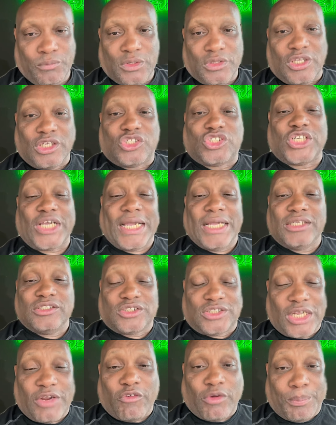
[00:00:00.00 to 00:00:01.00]
to change
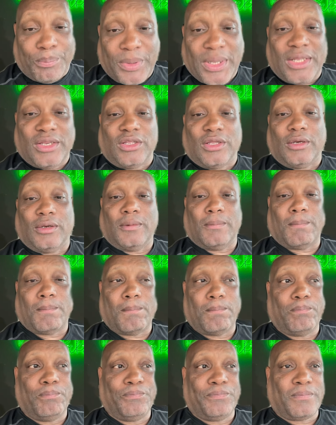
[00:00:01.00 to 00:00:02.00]
their opinion.
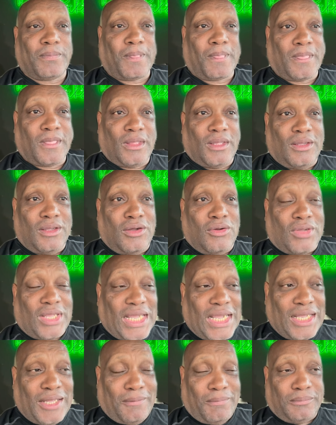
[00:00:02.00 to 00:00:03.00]

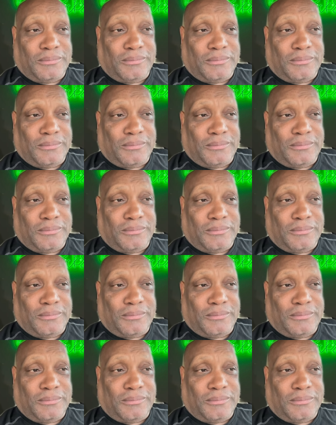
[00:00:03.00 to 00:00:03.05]
Okay?